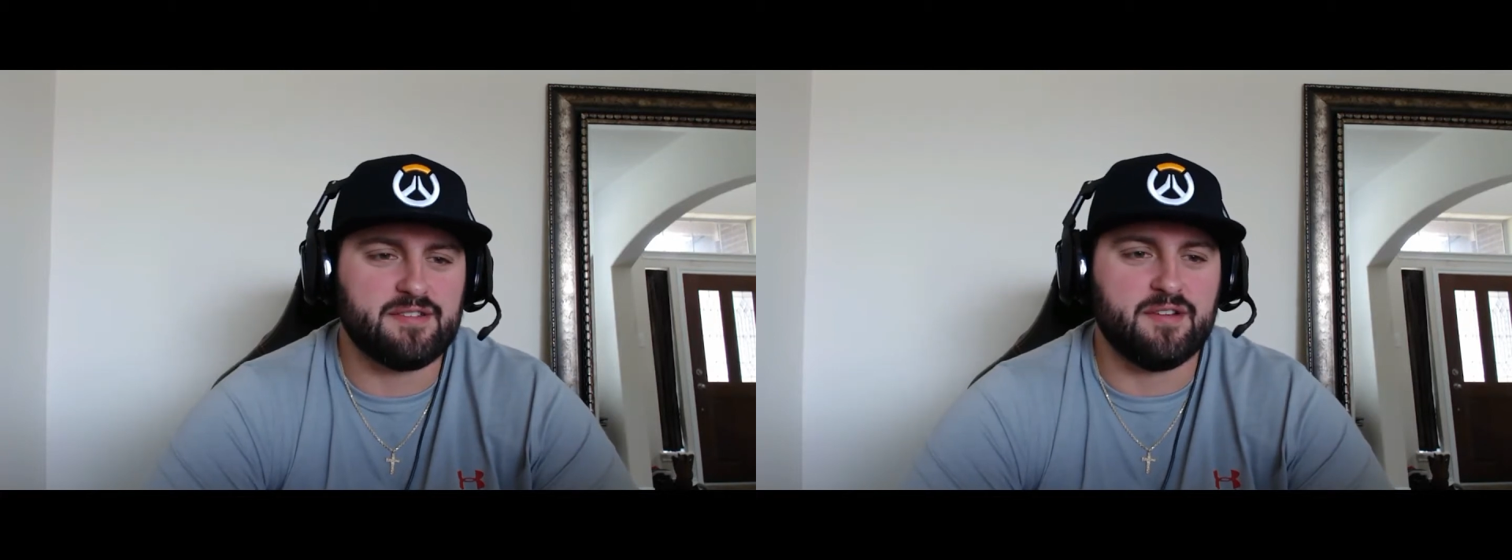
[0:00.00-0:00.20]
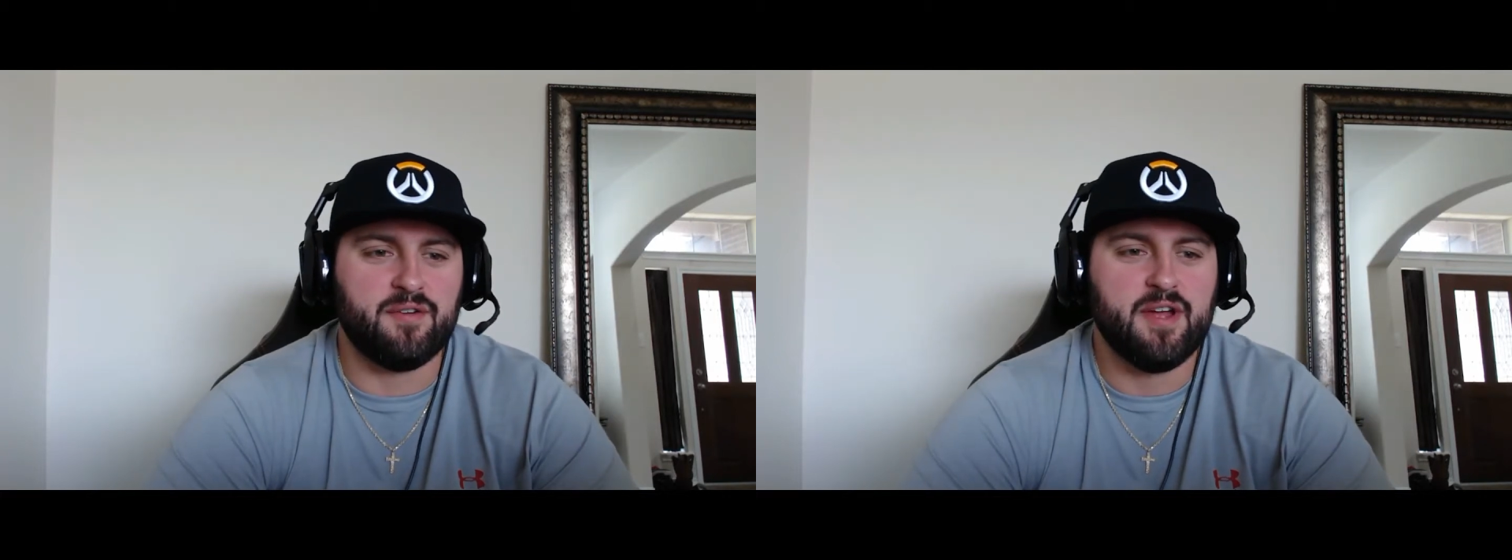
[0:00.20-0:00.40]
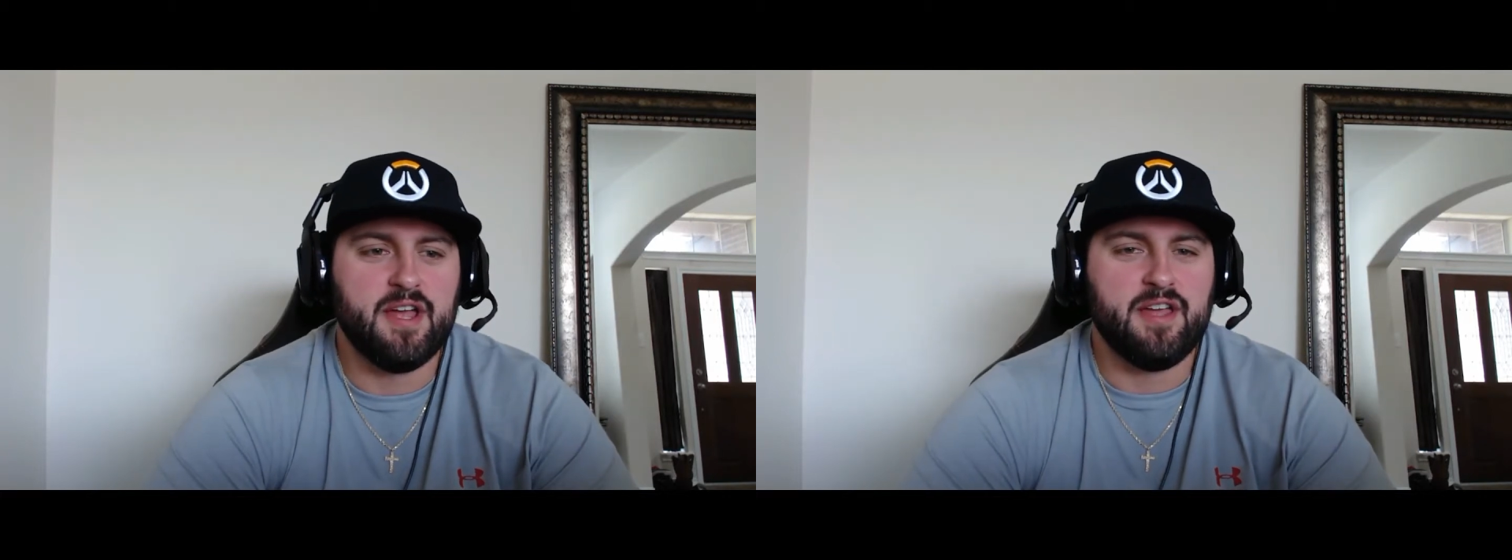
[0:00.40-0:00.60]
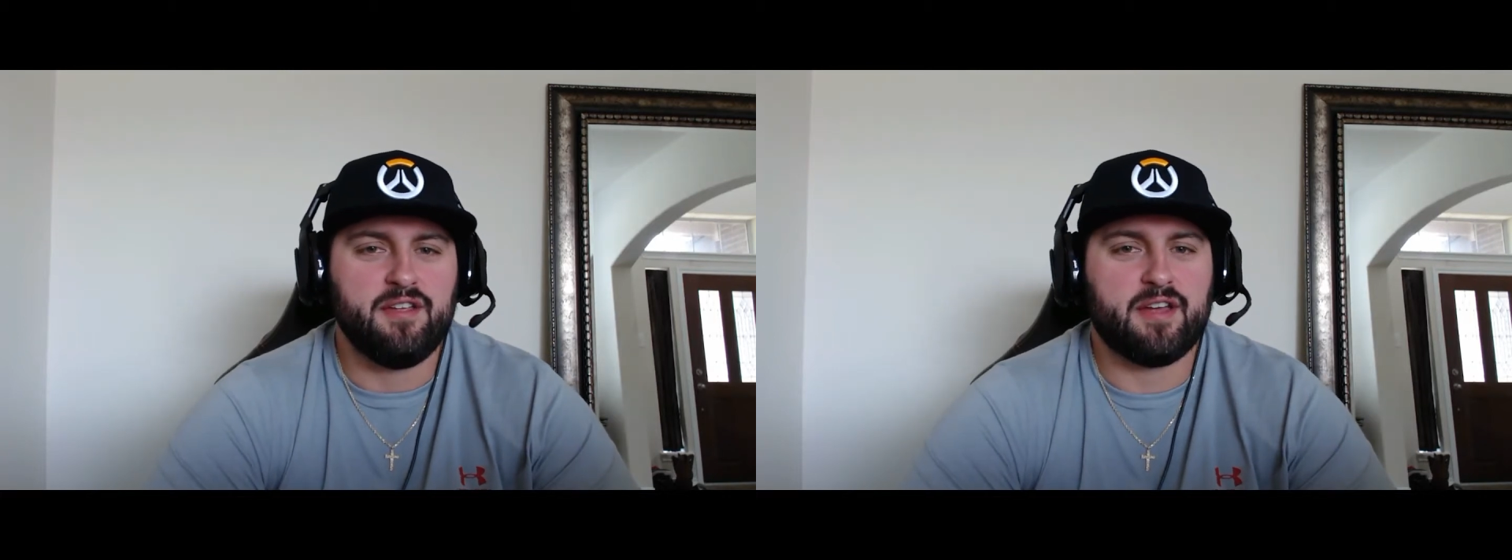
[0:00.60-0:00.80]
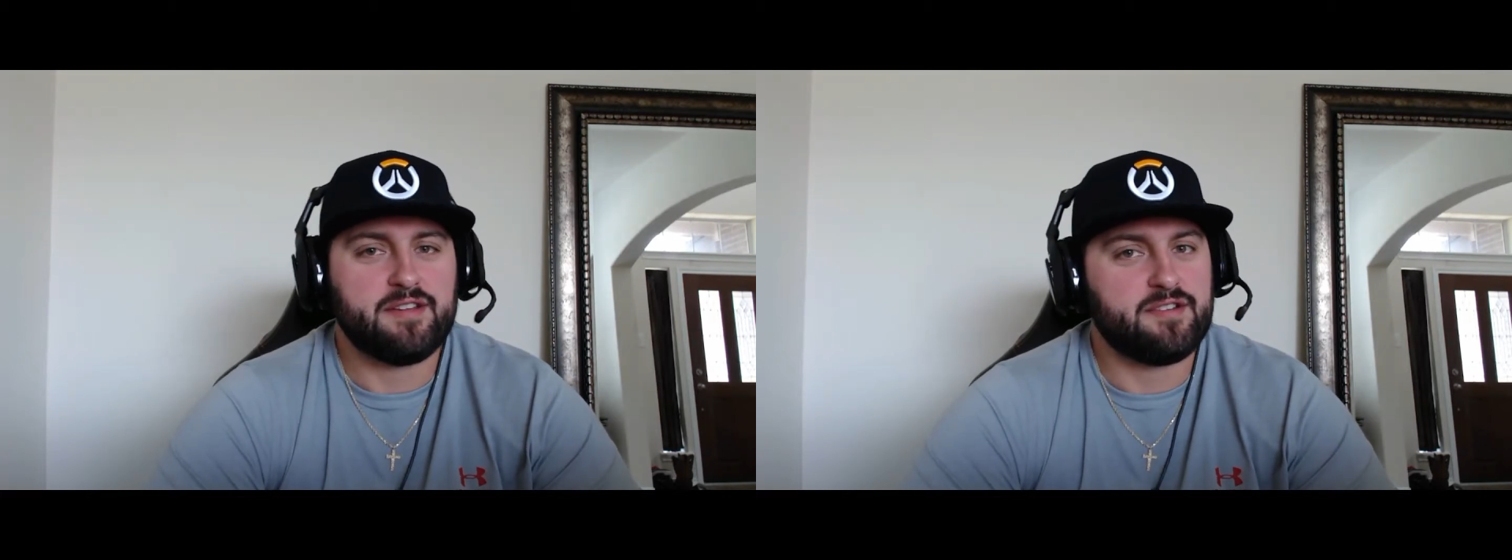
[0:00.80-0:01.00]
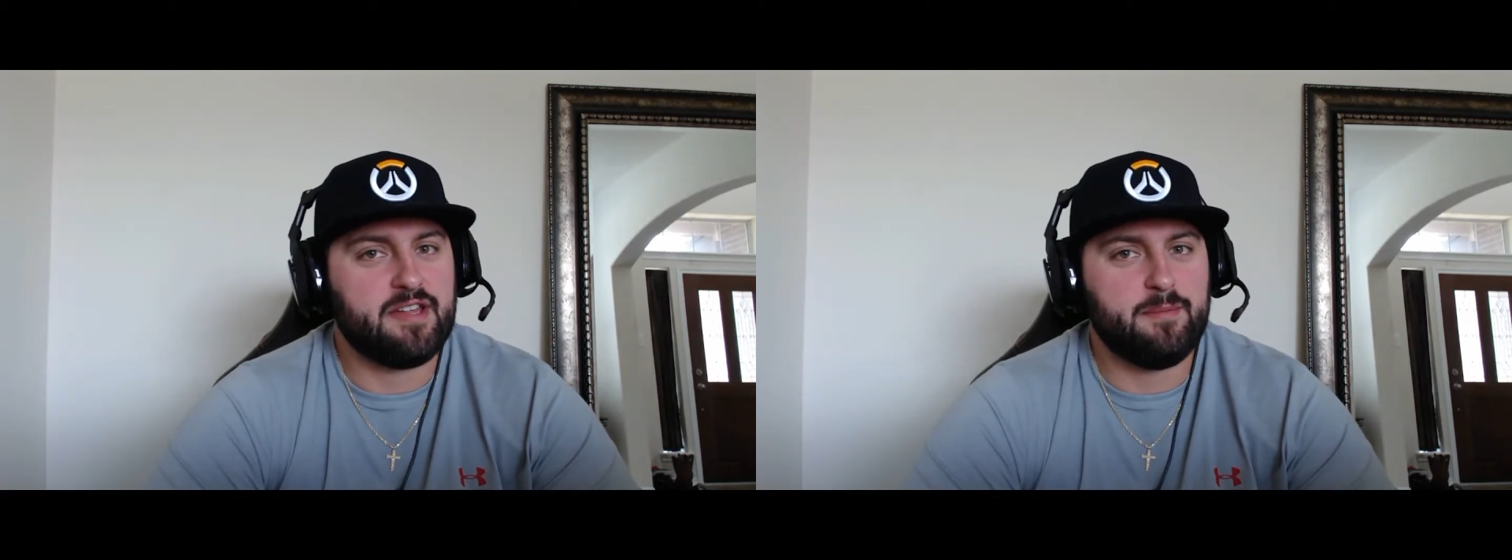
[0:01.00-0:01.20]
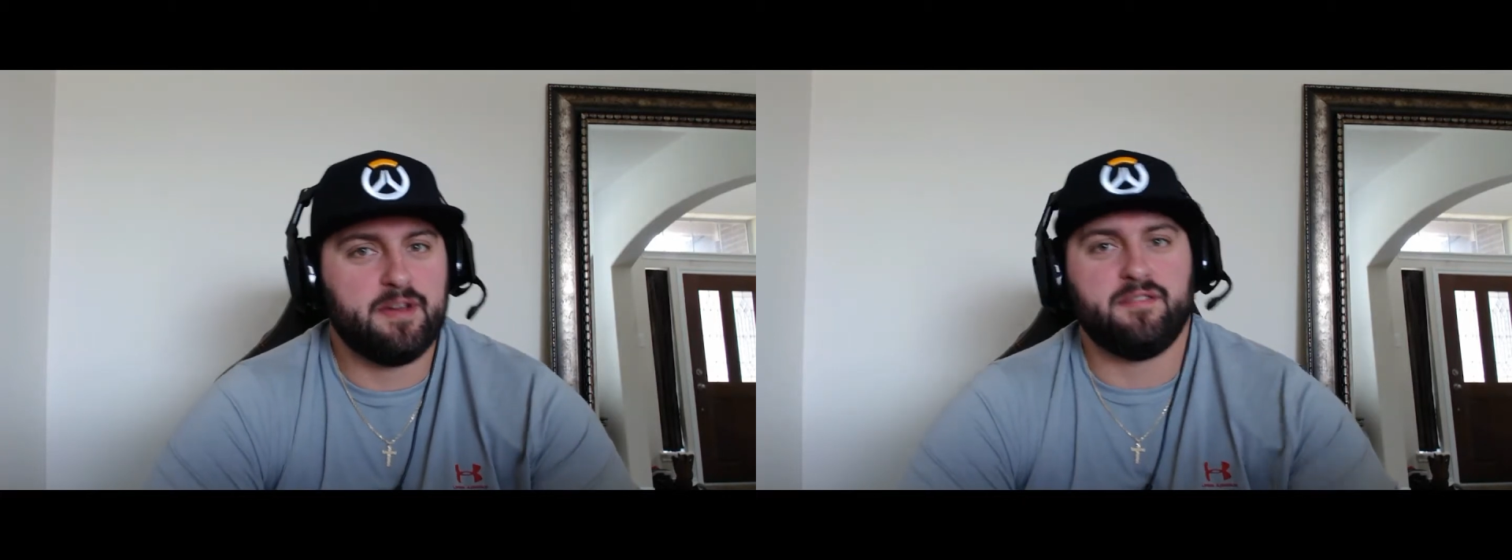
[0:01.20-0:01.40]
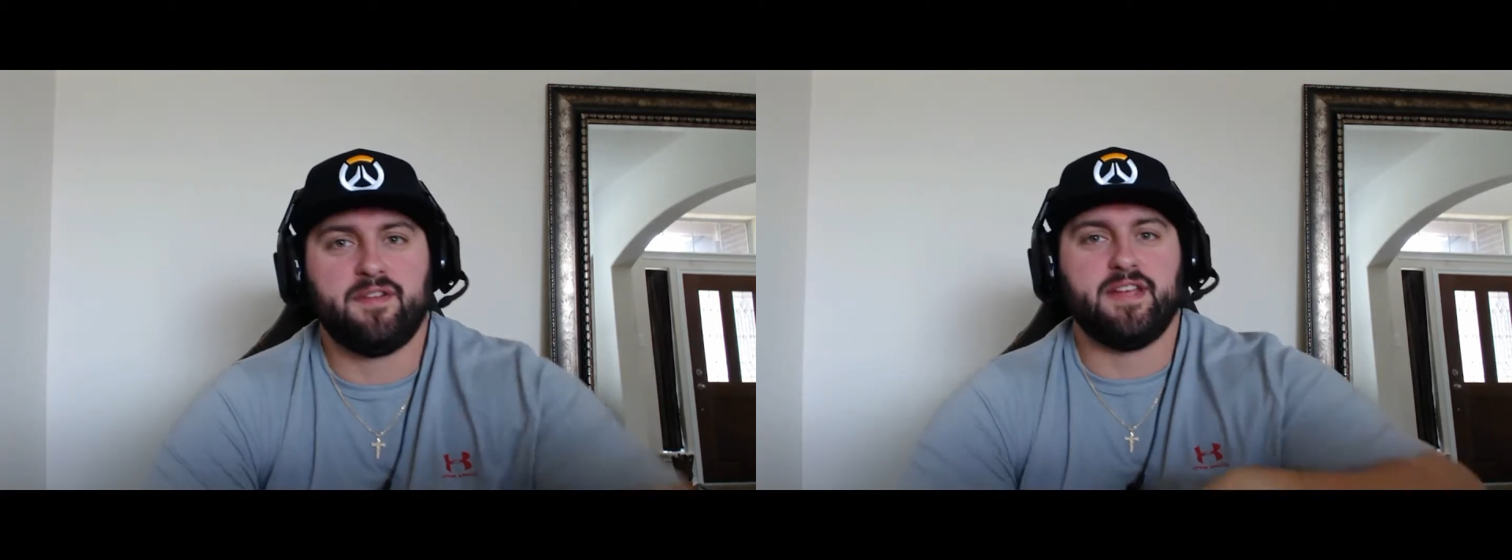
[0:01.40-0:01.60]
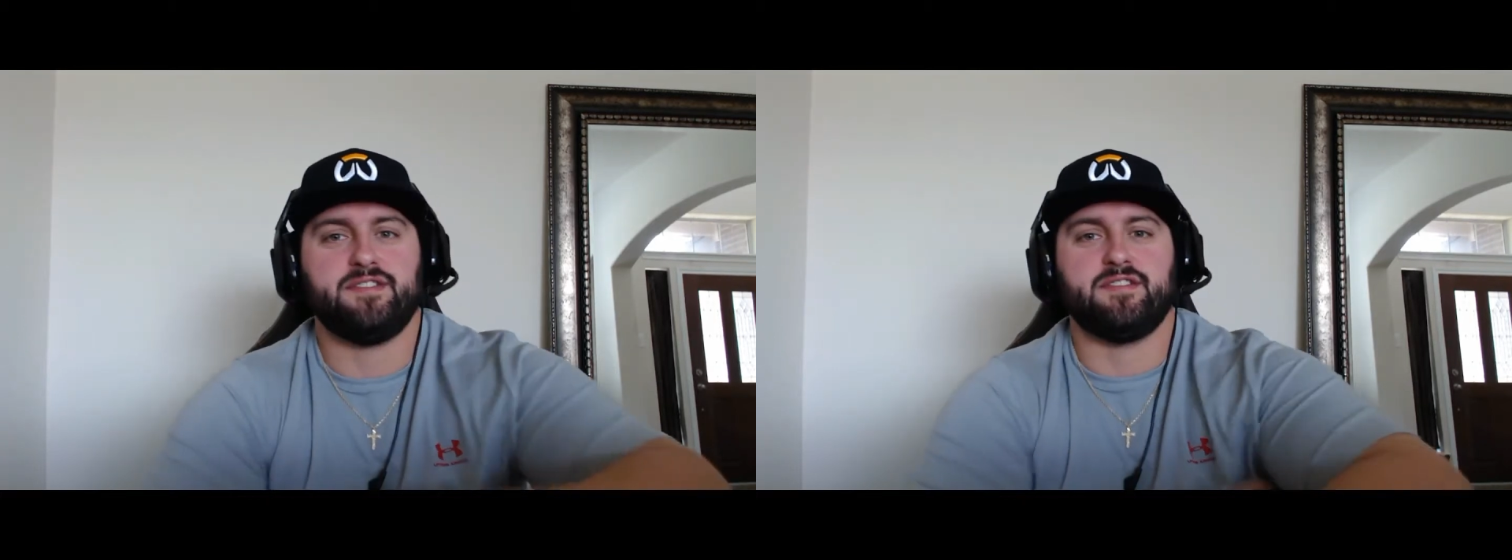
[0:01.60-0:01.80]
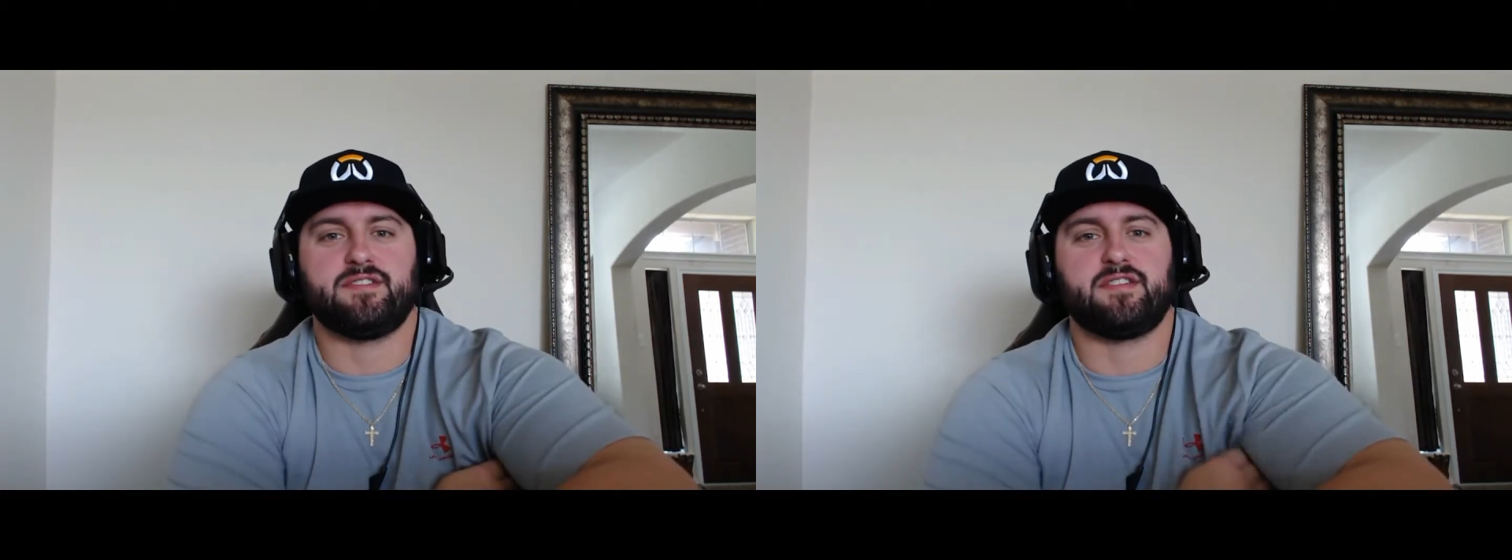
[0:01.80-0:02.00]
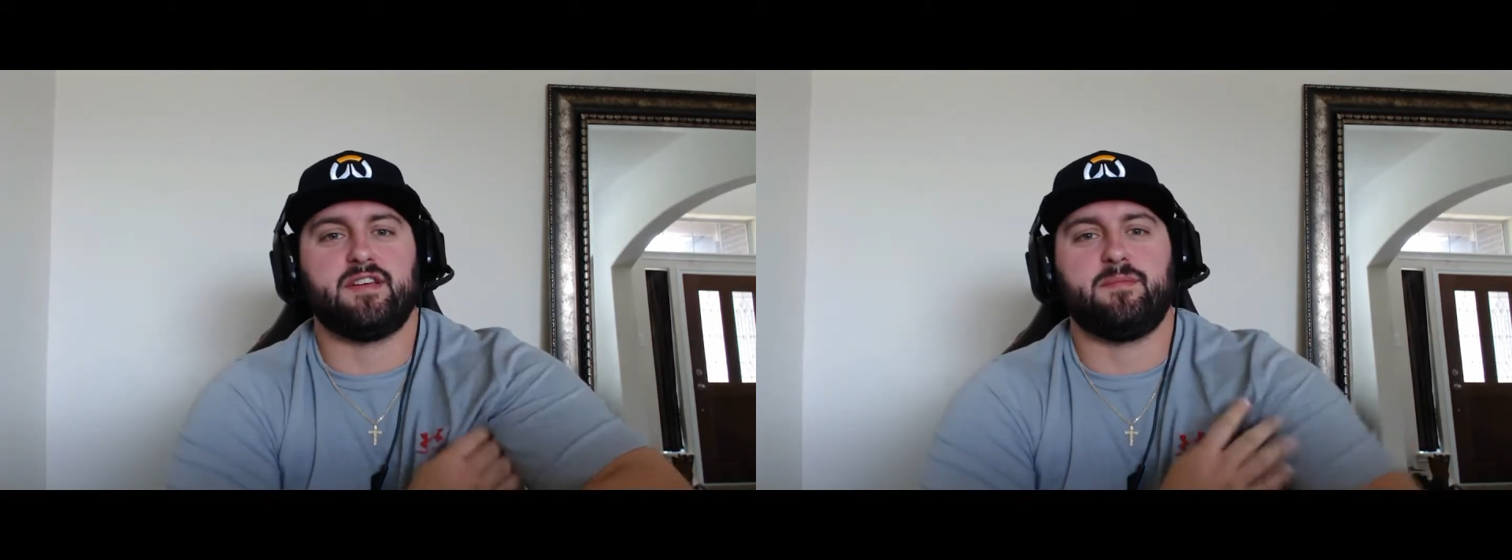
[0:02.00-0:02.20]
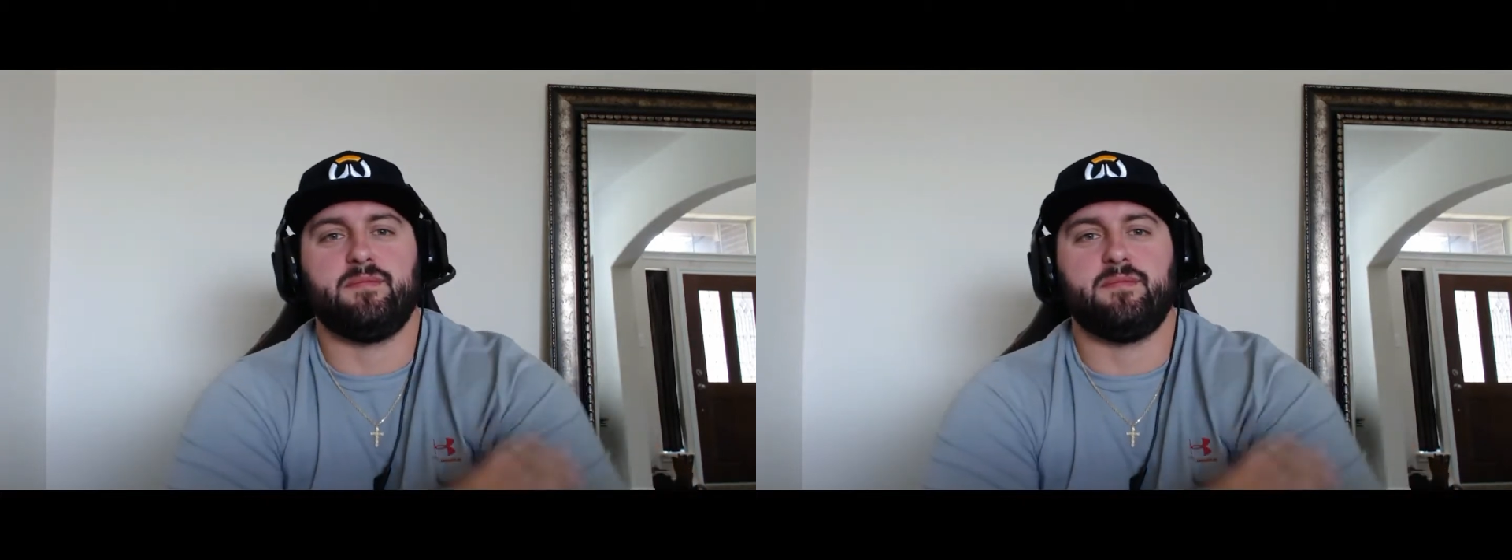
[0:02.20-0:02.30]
So, you got your demon invasions.